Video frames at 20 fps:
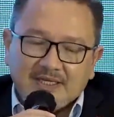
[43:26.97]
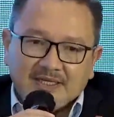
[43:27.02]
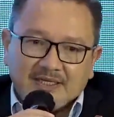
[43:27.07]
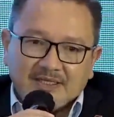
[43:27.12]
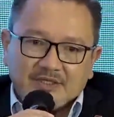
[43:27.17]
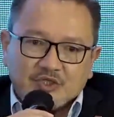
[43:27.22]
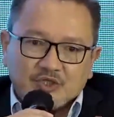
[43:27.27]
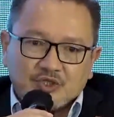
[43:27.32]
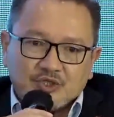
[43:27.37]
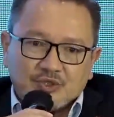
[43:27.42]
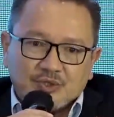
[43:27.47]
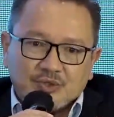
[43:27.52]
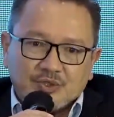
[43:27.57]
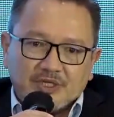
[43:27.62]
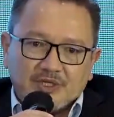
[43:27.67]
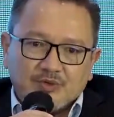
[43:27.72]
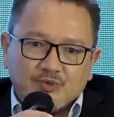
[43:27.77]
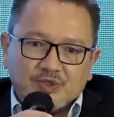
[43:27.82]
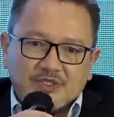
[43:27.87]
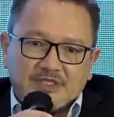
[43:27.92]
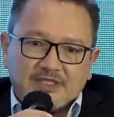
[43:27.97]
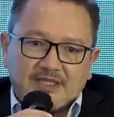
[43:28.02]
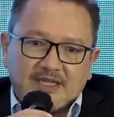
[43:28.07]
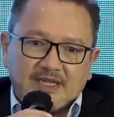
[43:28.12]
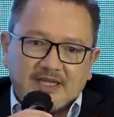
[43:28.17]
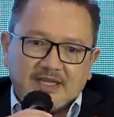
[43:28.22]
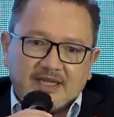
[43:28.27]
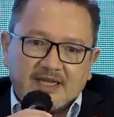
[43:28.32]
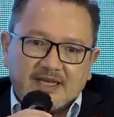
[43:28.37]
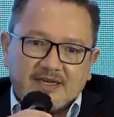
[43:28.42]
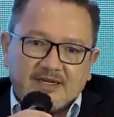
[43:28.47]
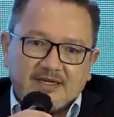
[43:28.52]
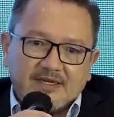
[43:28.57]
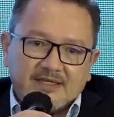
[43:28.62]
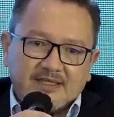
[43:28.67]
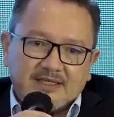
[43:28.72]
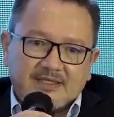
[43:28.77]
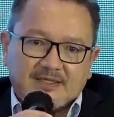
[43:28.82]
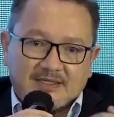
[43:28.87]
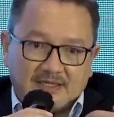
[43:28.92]
So it would take at
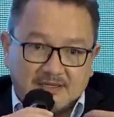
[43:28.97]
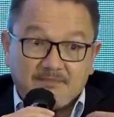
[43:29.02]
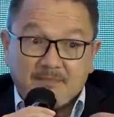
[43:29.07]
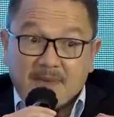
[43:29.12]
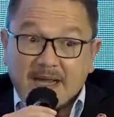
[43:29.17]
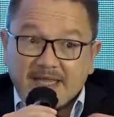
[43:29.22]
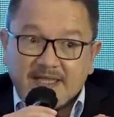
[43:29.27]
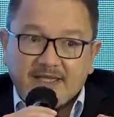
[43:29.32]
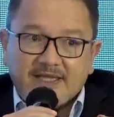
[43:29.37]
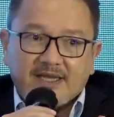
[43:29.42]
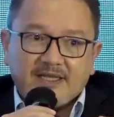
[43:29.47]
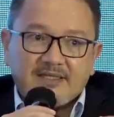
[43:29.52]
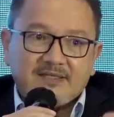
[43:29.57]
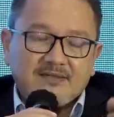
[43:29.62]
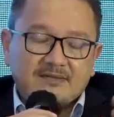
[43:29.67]
least, in my guess,